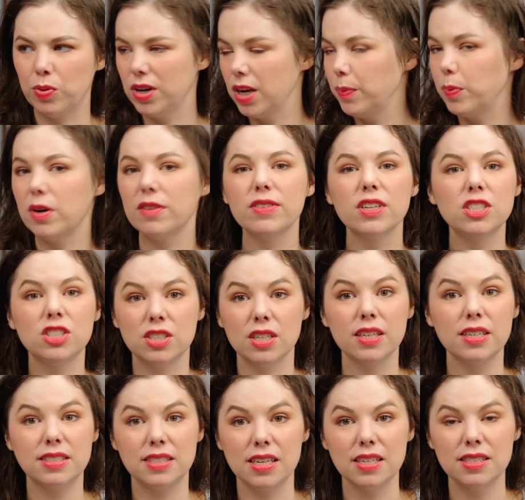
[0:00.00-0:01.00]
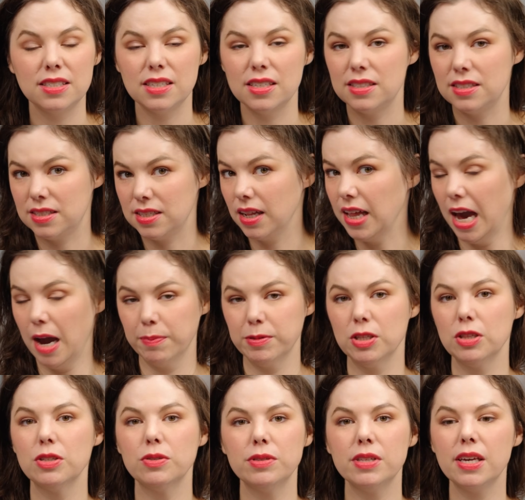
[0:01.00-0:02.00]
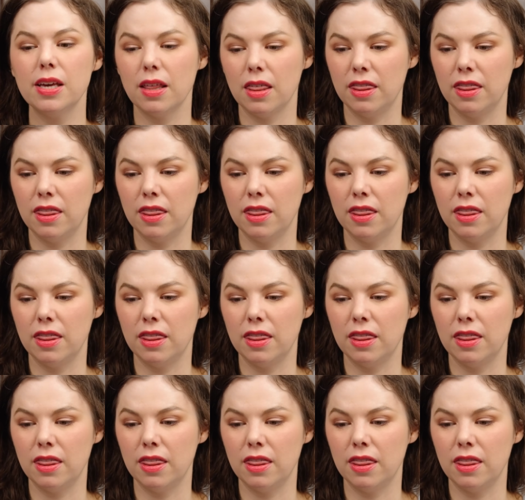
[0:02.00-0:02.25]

Pretty privilege still exists. It's still absolutely a